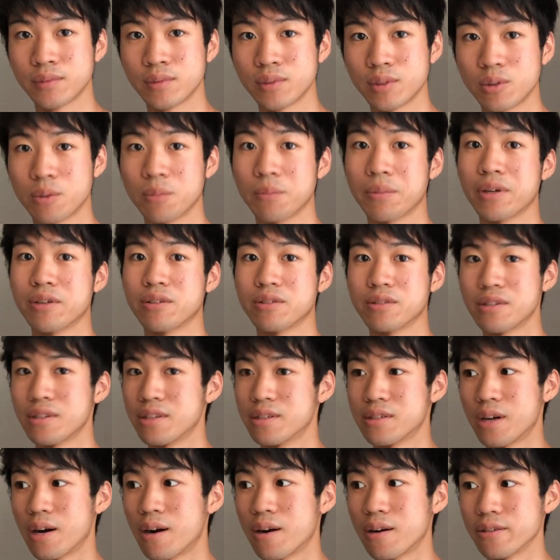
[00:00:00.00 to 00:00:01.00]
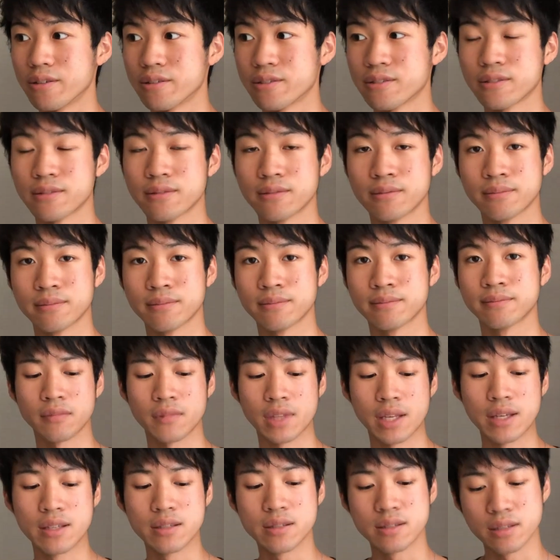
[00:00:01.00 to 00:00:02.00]
compared to guitars.
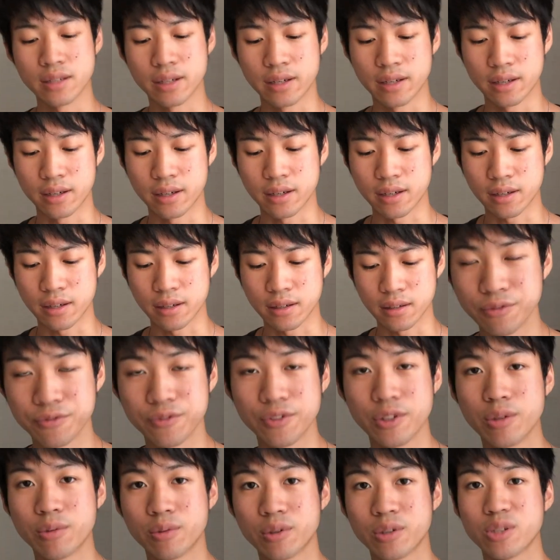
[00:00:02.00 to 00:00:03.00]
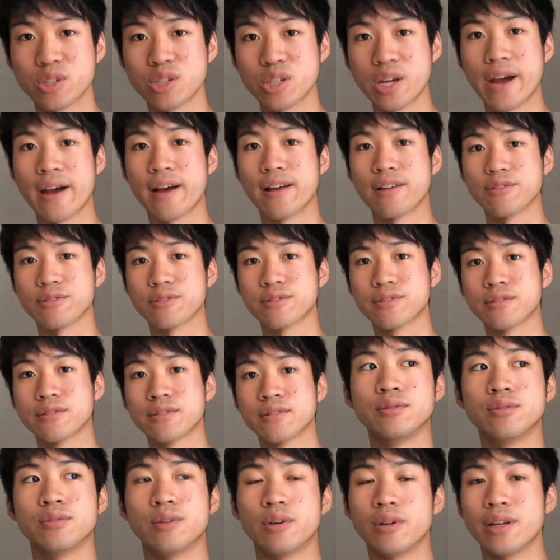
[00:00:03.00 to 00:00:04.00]
It's a fewer chance
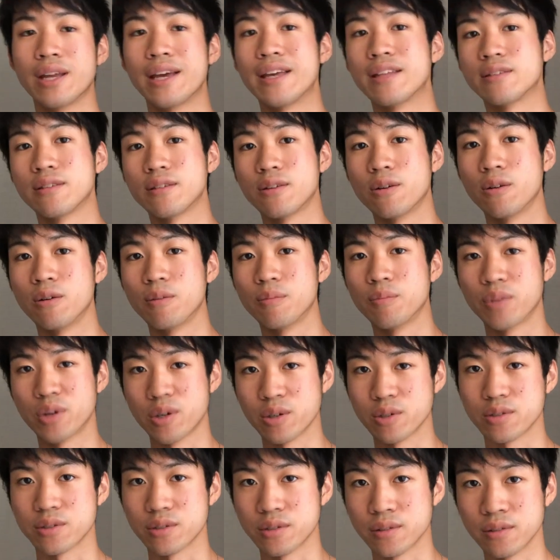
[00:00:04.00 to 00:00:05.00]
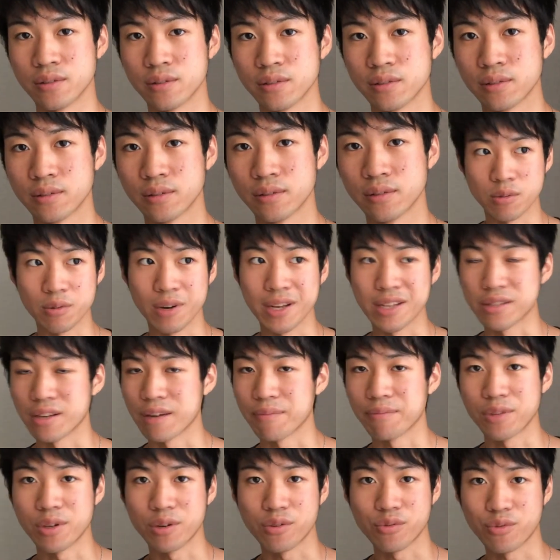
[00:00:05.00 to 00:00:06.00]
for an ethical person to raise
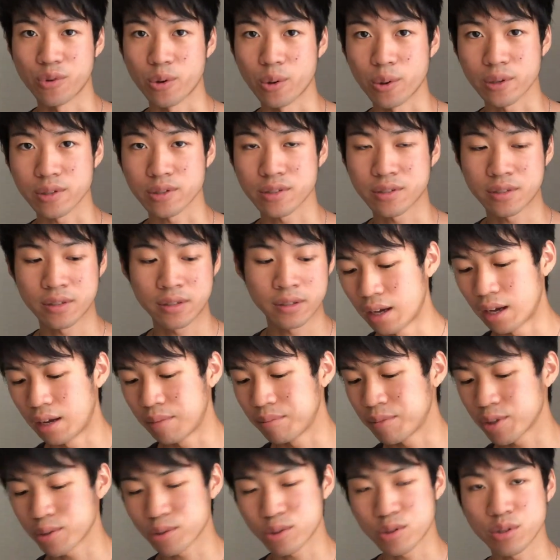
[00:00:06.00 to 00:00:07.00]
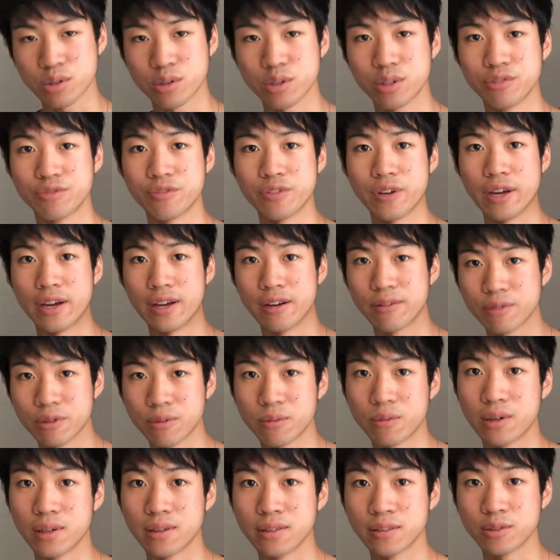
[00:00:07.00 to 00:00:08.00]
up their voice. I'm not sure if
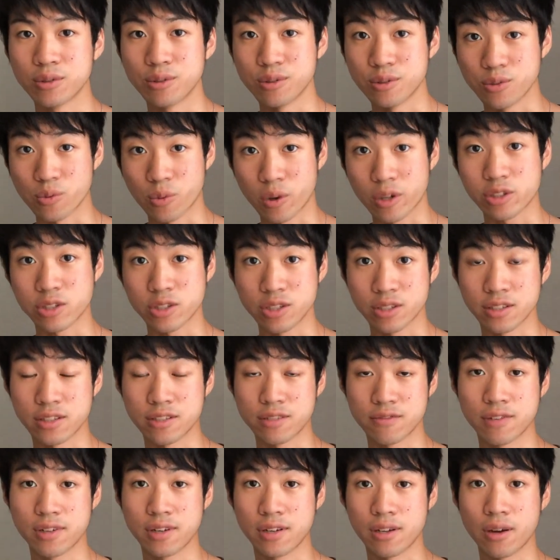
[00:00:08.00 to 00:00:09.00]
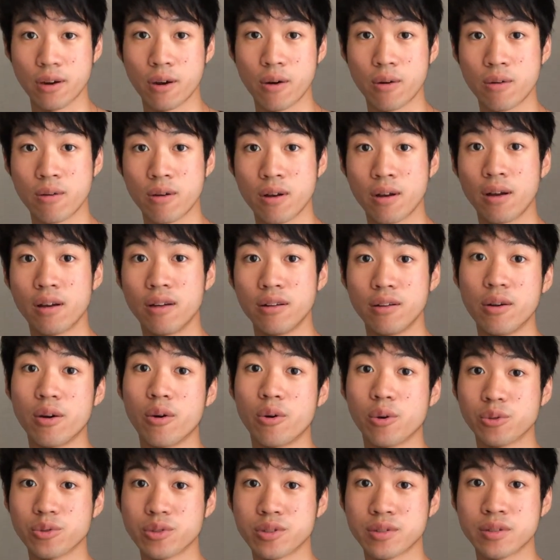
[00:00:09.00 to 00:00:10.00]
everyone who's watching this video
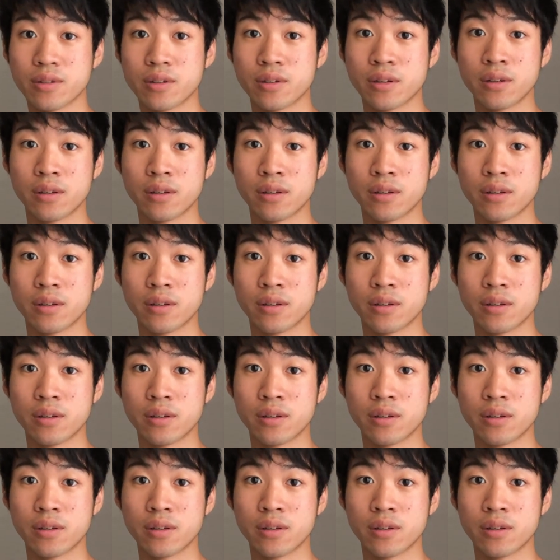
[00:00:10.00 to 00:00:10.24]
knows